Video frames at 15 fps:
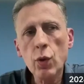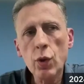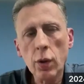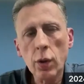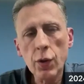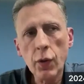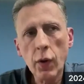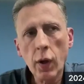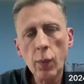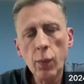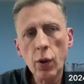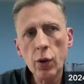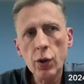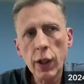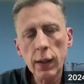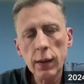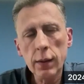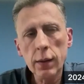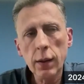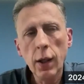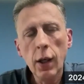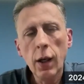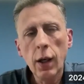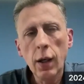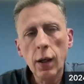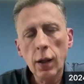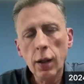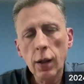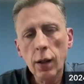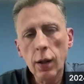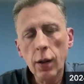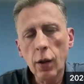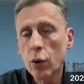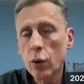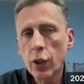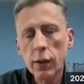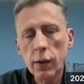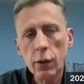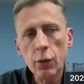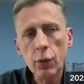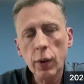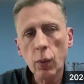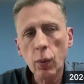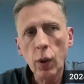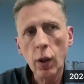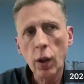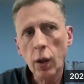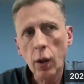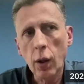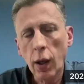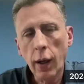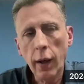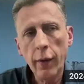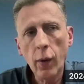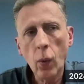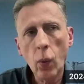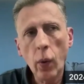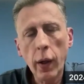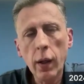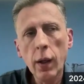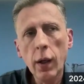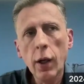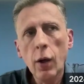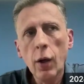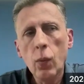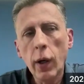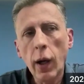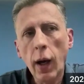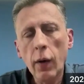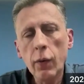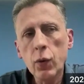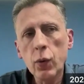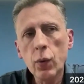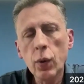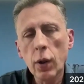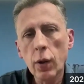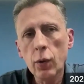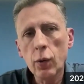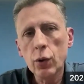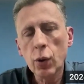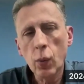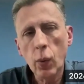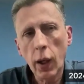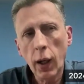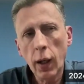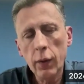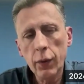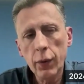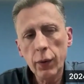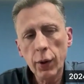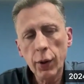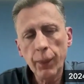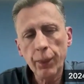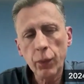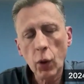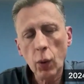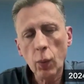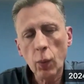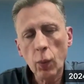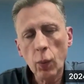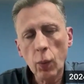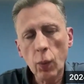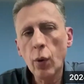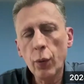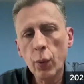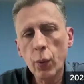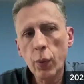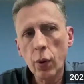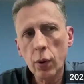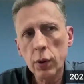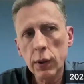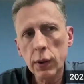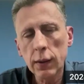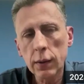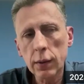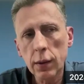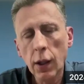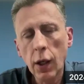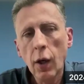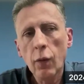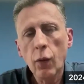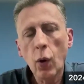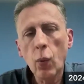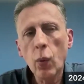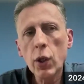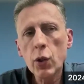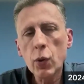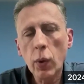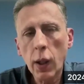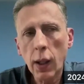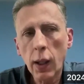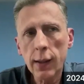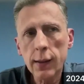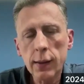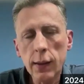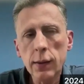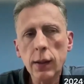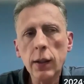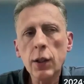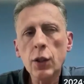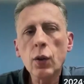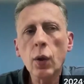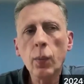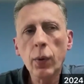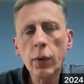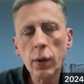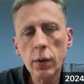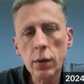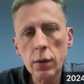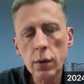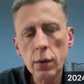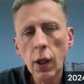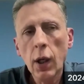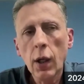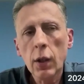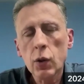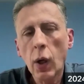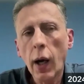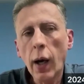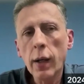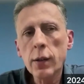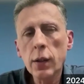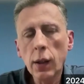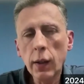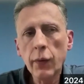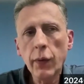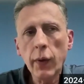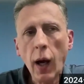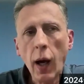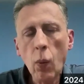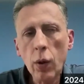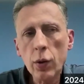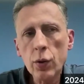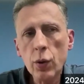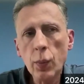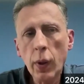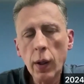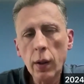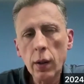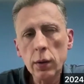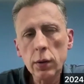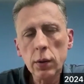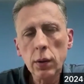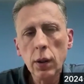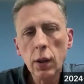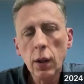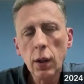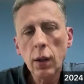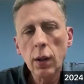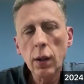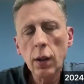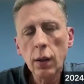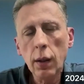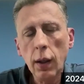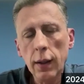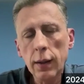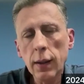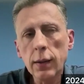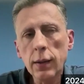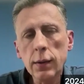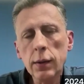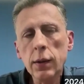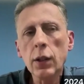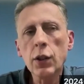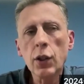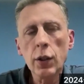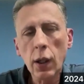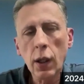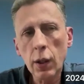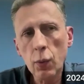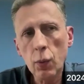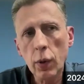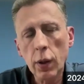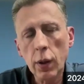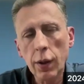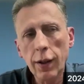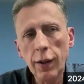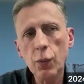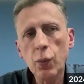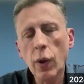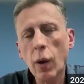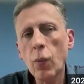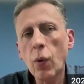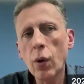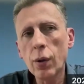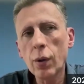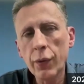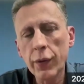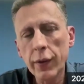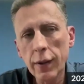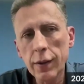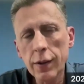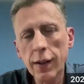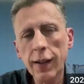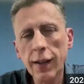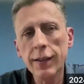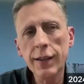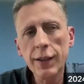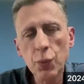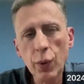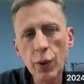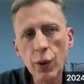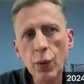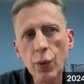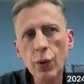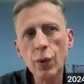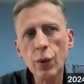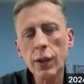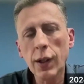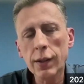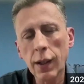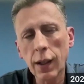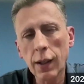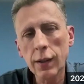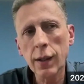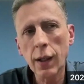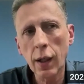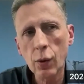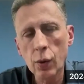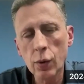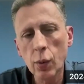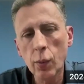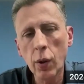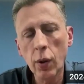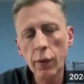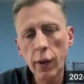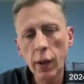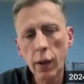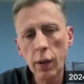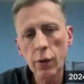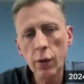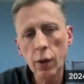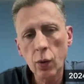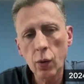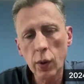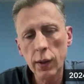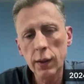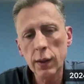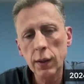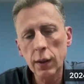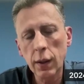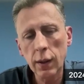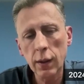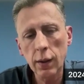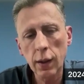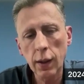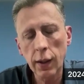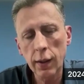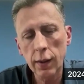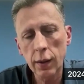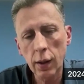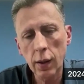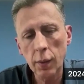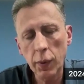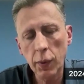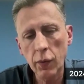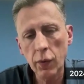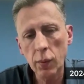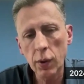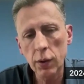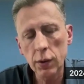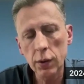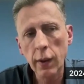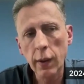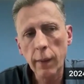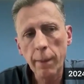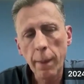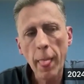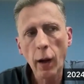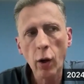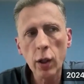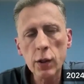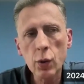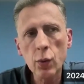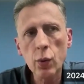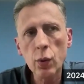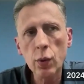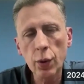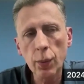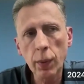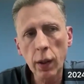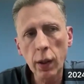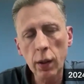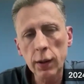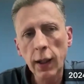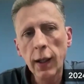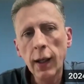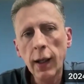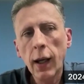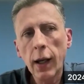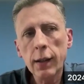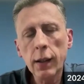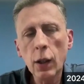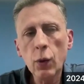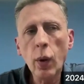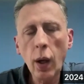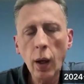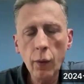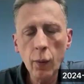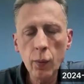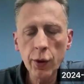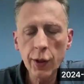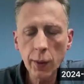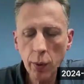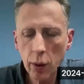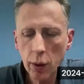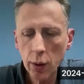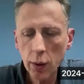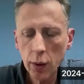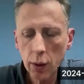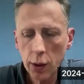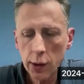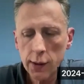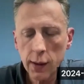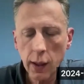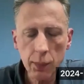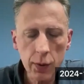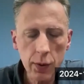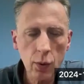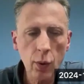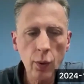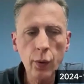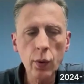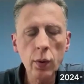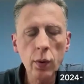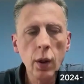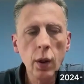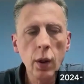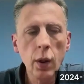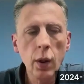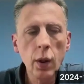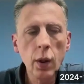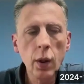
Yes, when you transfer a project or a new project, actually, either way, we have to. So we have a BOM review process for which we assess each component. So either if our suppliers, and that generally we are more confident. At least we know that they are accountable on their quality and their performance, or it's a new supplier, and then we have a multiple steps review,